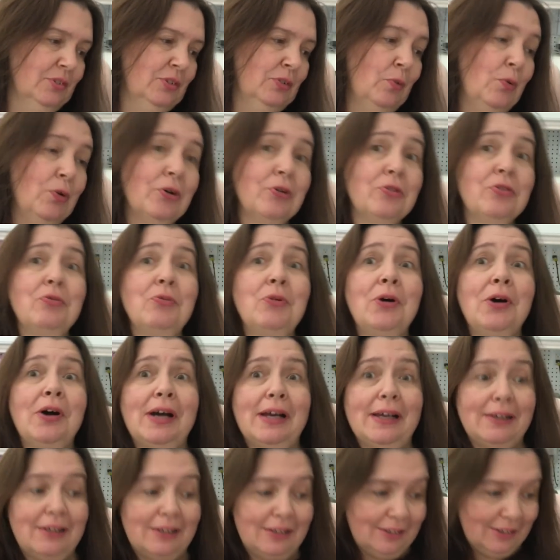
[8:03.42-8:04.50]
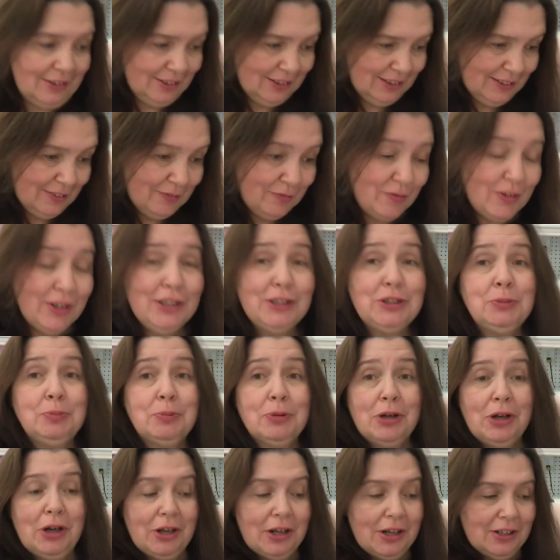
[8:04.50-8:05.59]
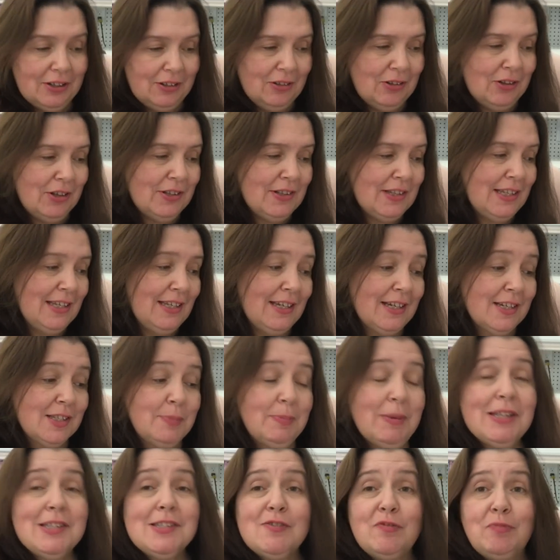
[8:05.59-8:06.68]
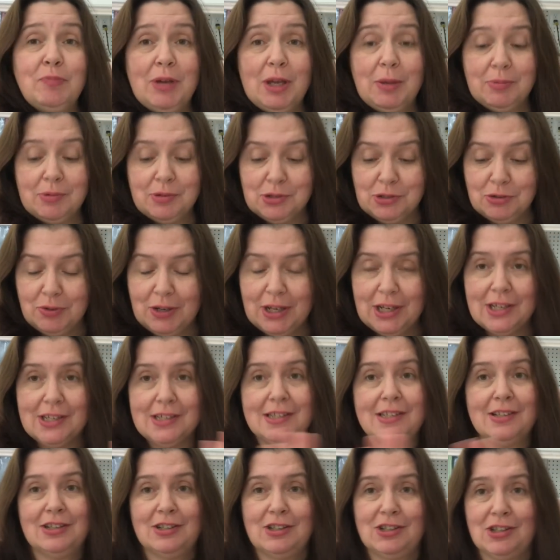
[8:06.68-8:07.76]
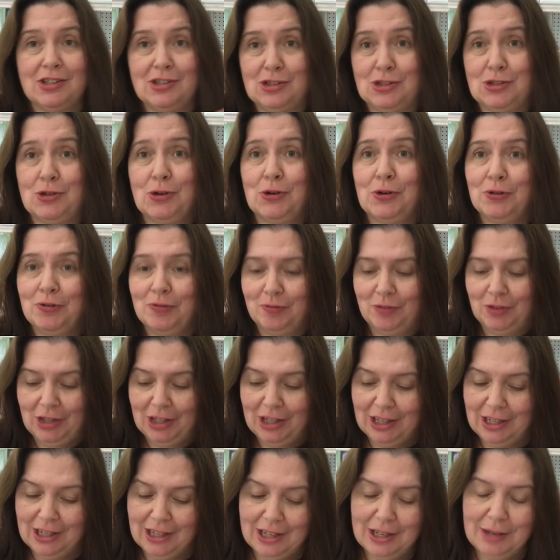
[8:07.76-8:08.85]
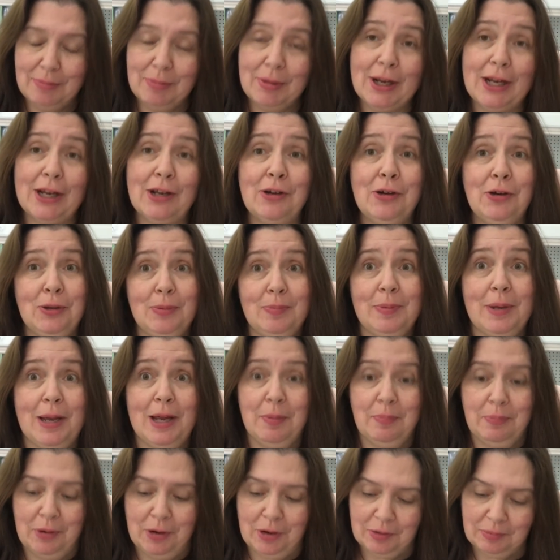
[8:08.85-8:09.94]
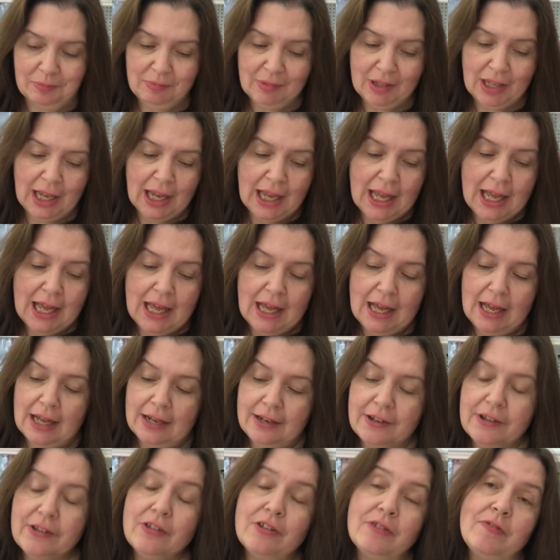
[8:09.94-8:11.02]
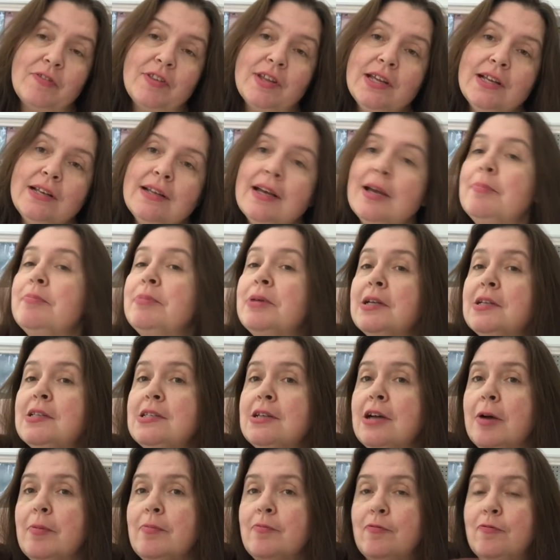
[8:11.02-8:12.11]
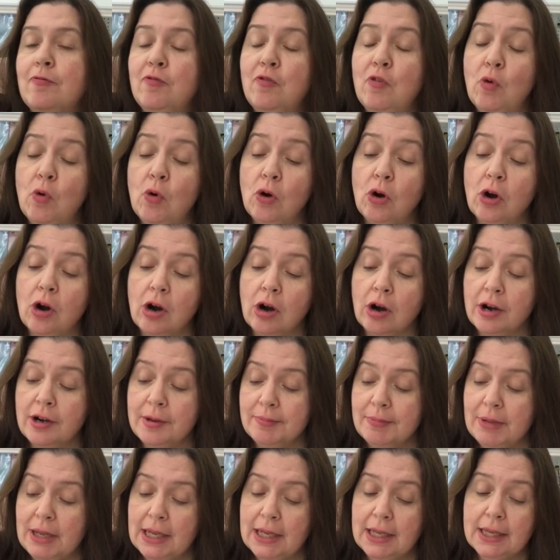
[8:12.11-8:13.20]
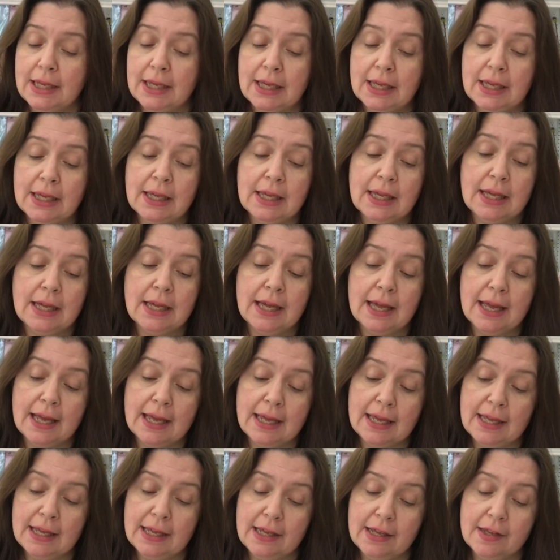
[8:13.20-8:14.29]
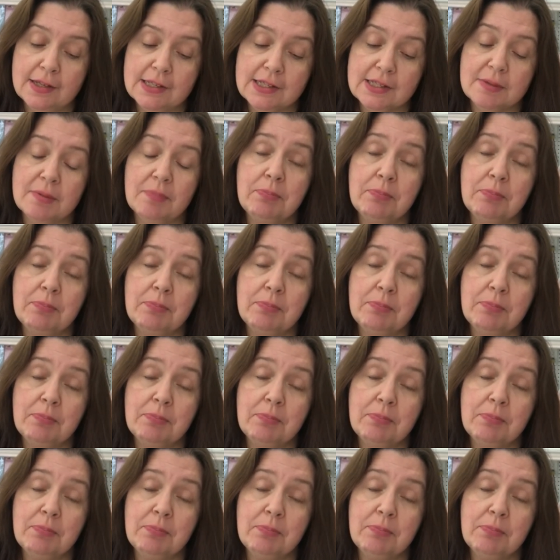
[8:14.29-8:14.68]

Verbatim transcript: worthwhile, the finished product on the expensive paper, so I could conserve my good paper. Another thing I picked up for art making is